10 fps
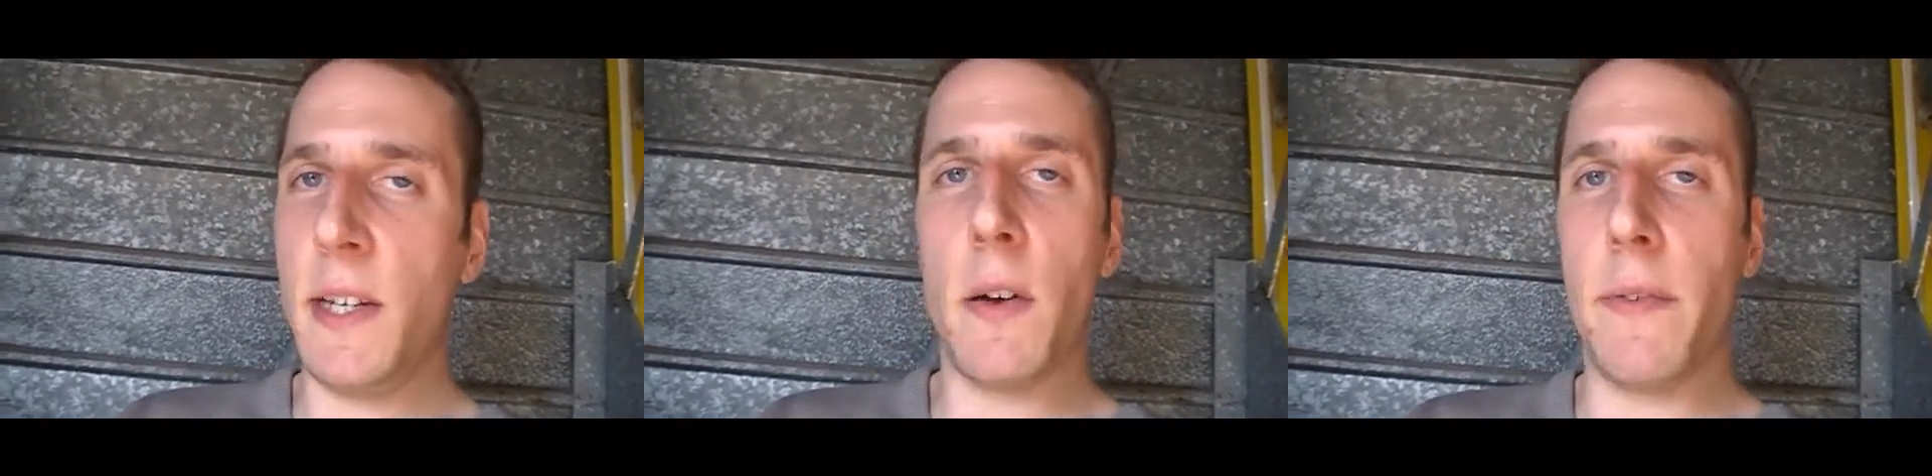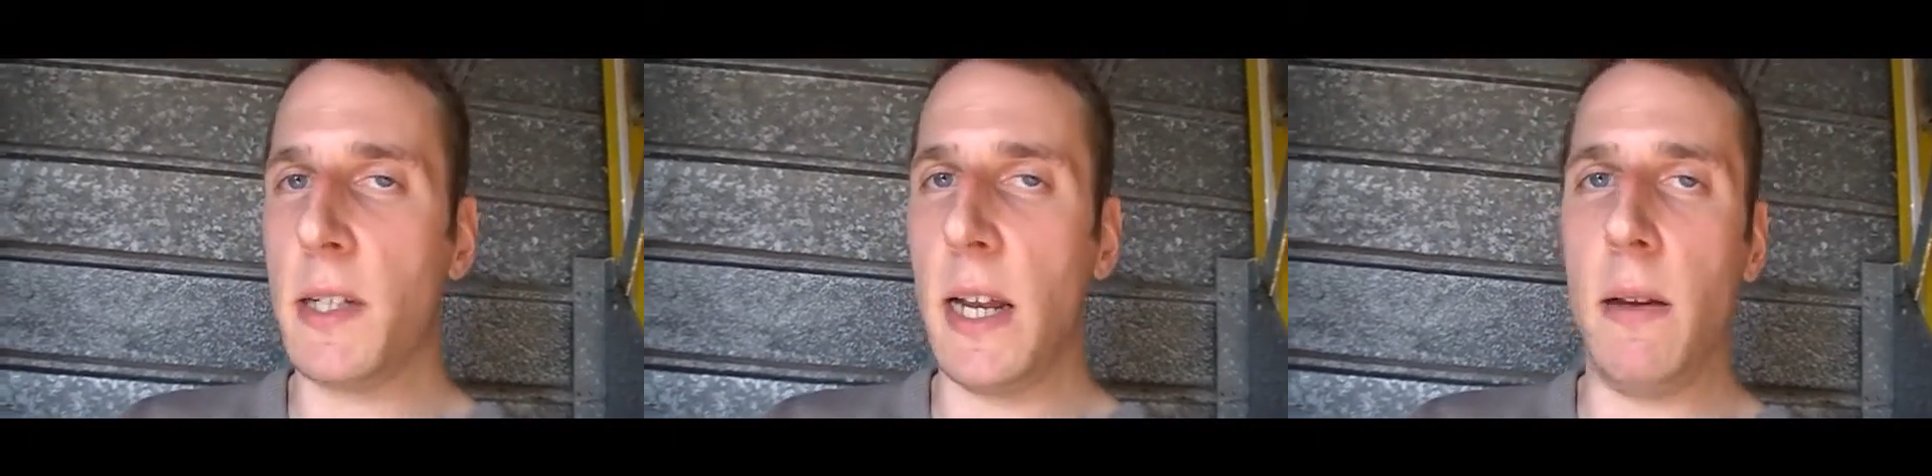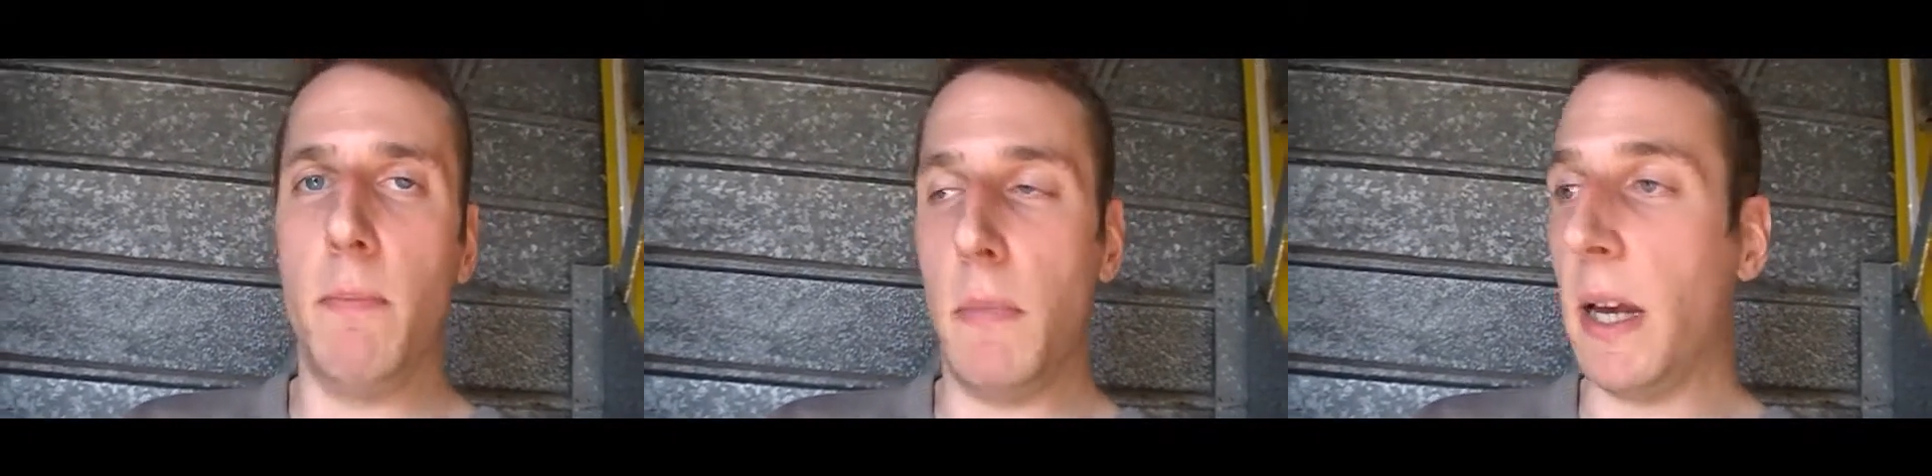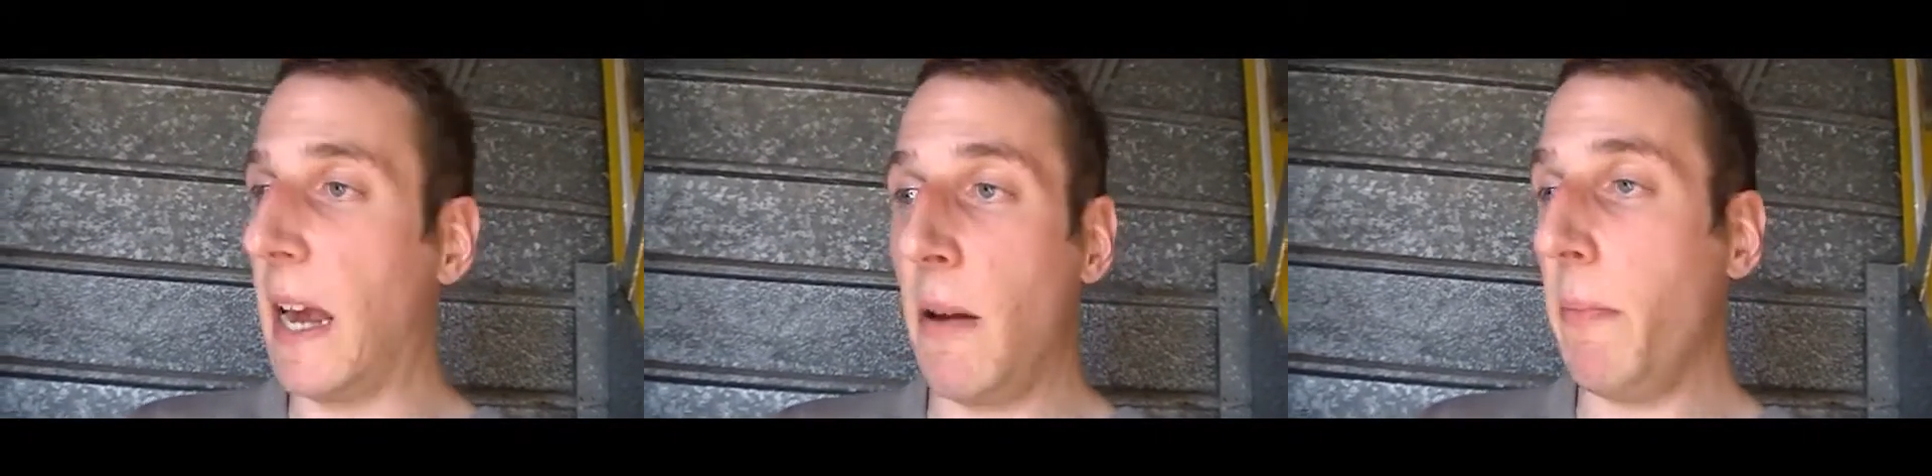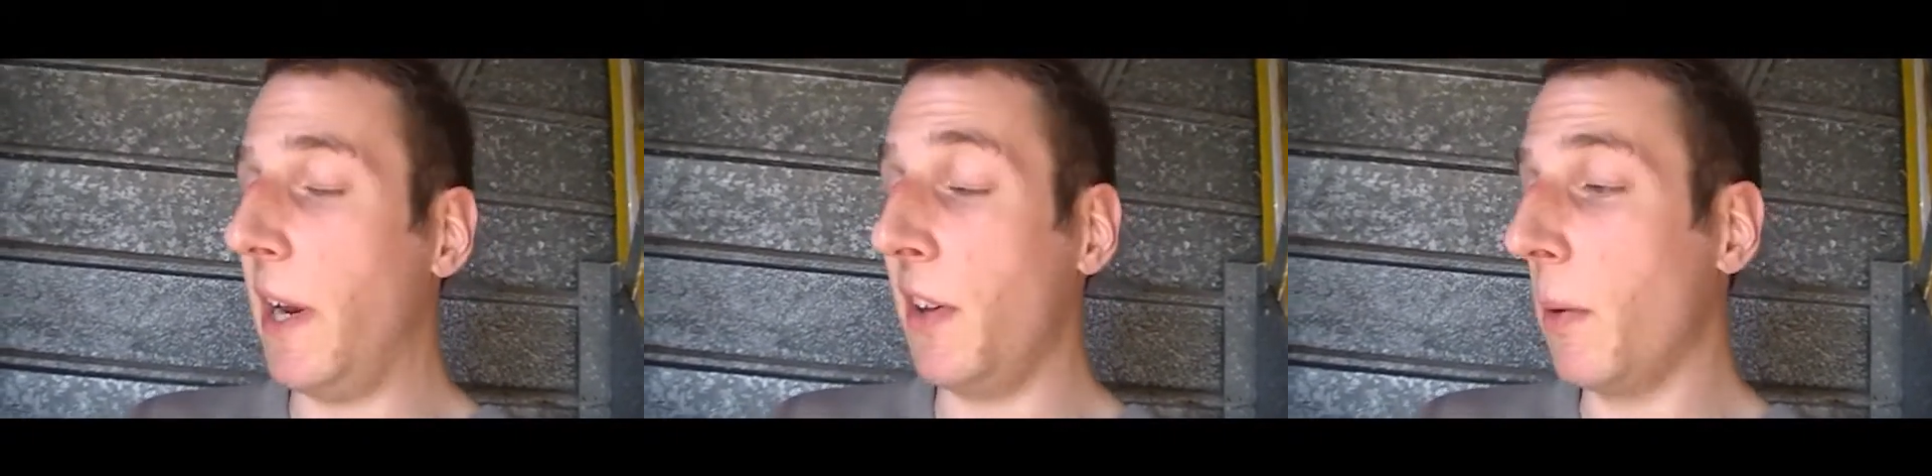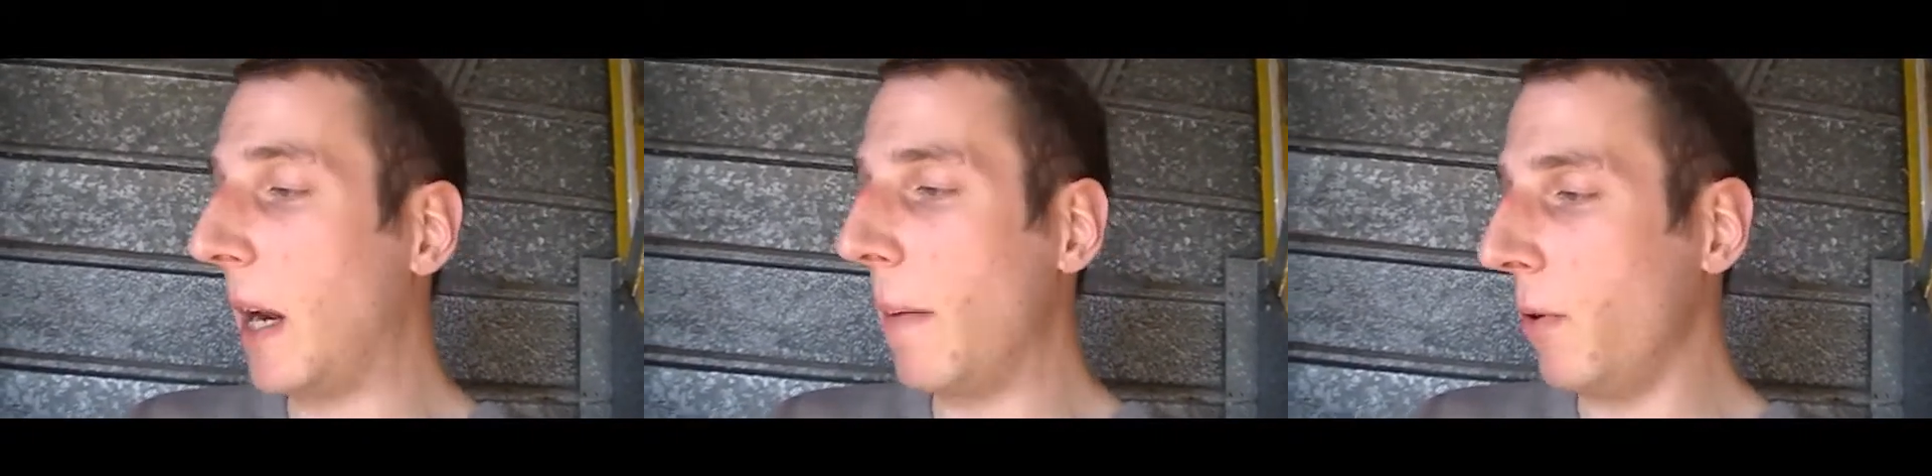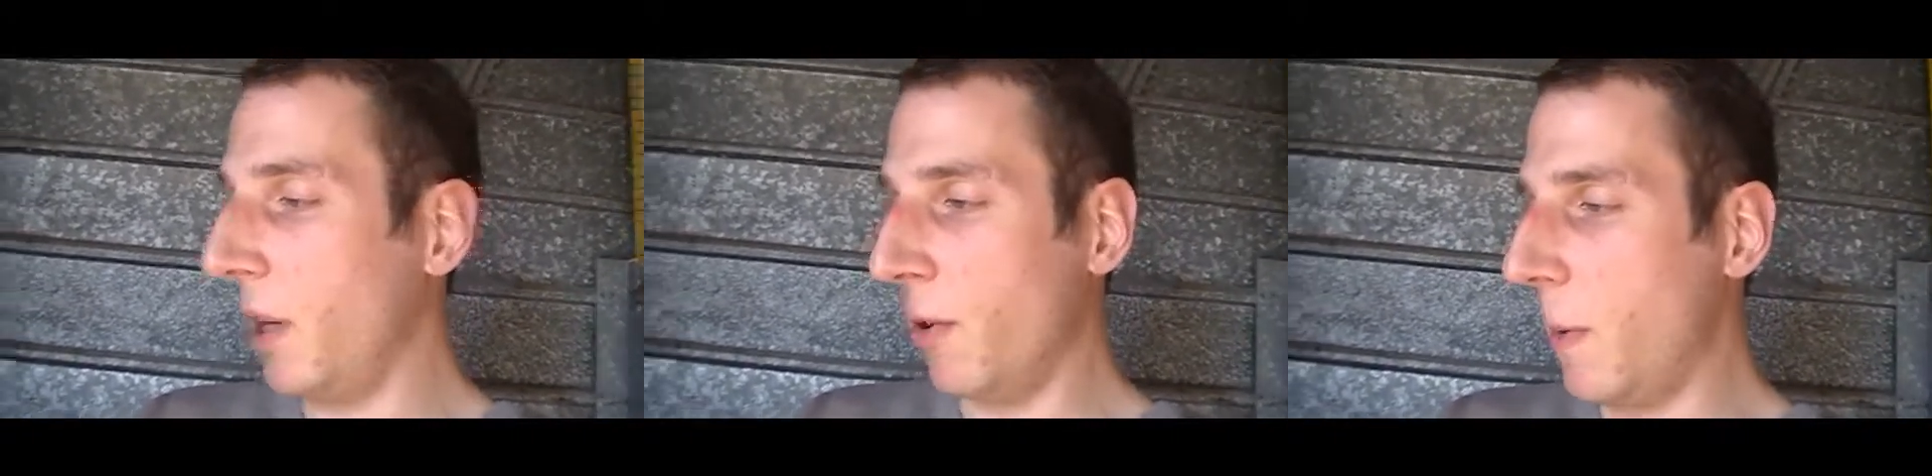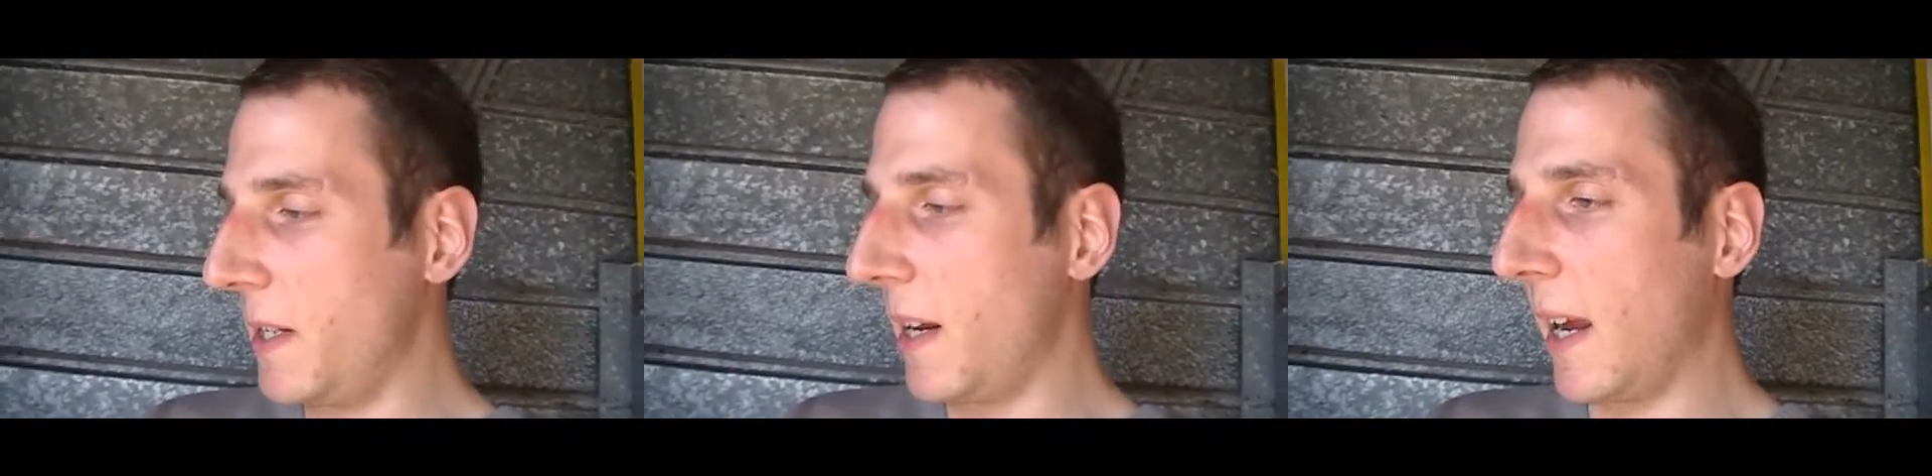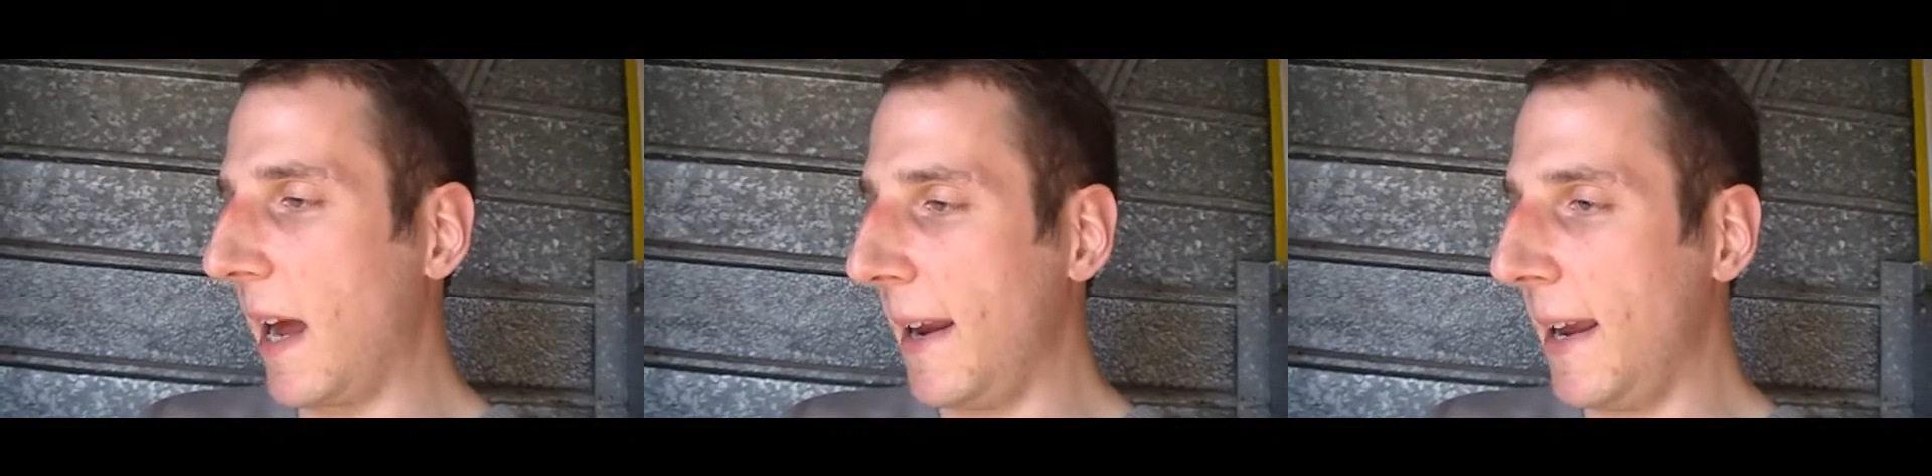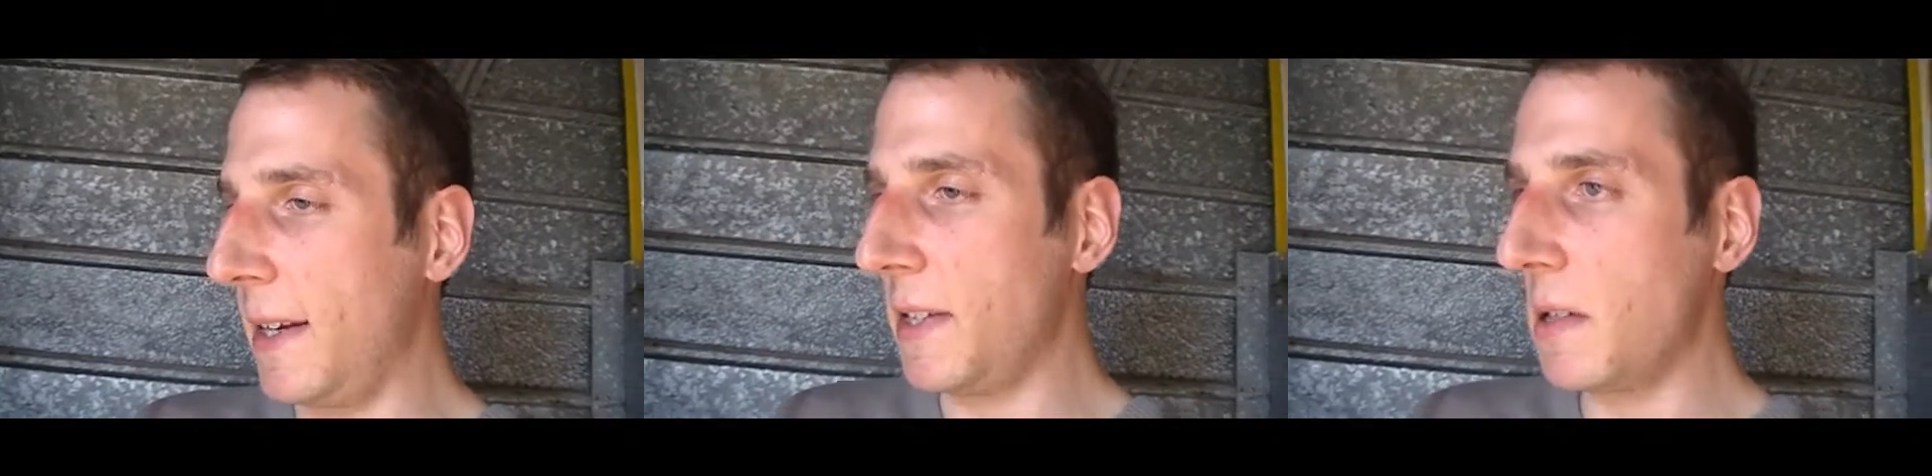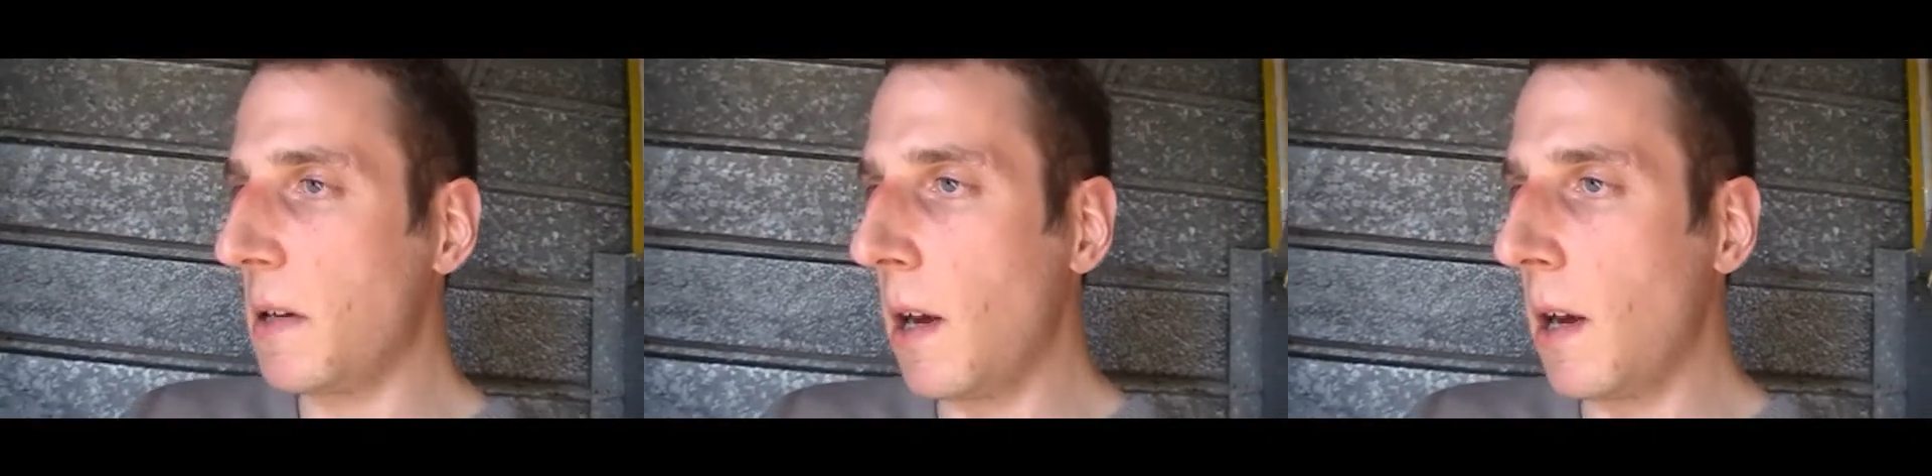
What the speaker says: Obviously, again, being a double apple, you're always going to get anise.